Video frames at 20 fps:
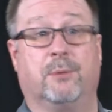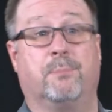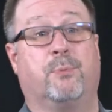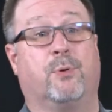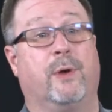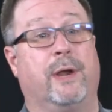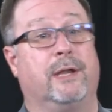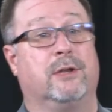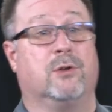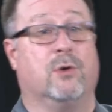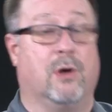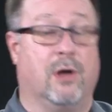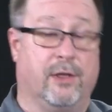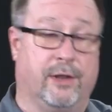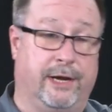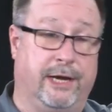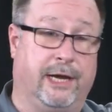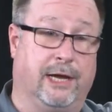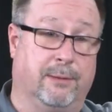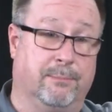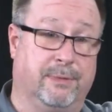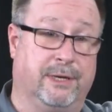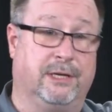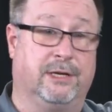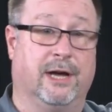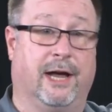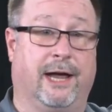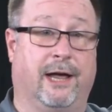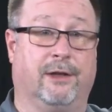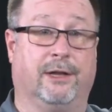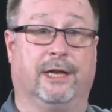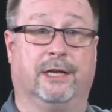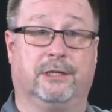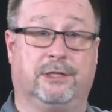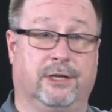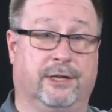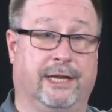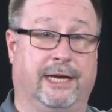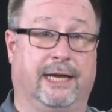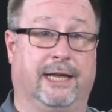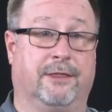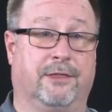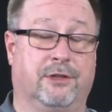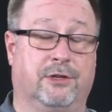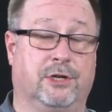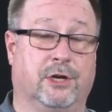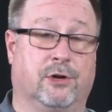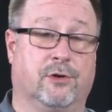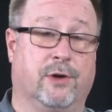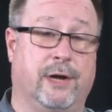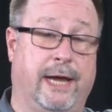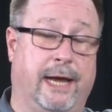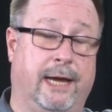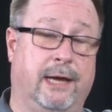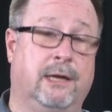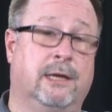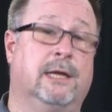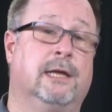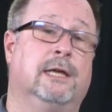print quality can be dialed into the nth degree